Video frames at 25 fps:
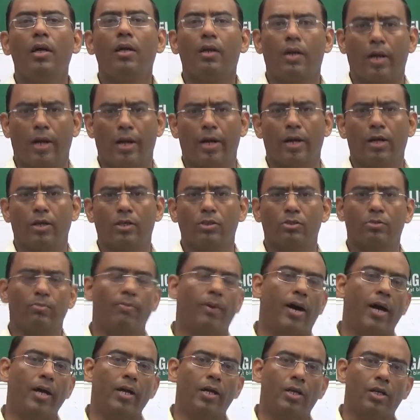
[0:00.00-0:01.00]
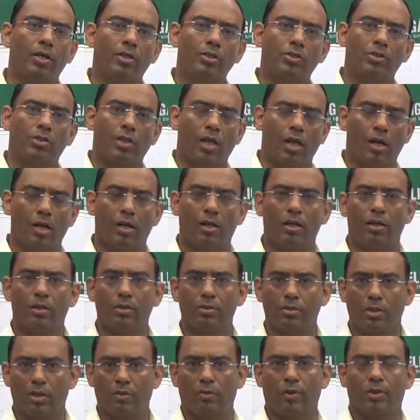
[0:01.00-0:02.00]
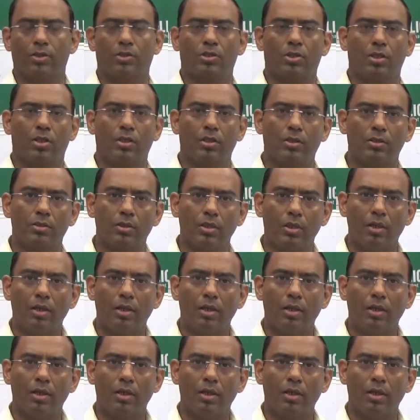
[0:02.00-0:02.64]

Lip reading: traders, buyers, sellers, investors,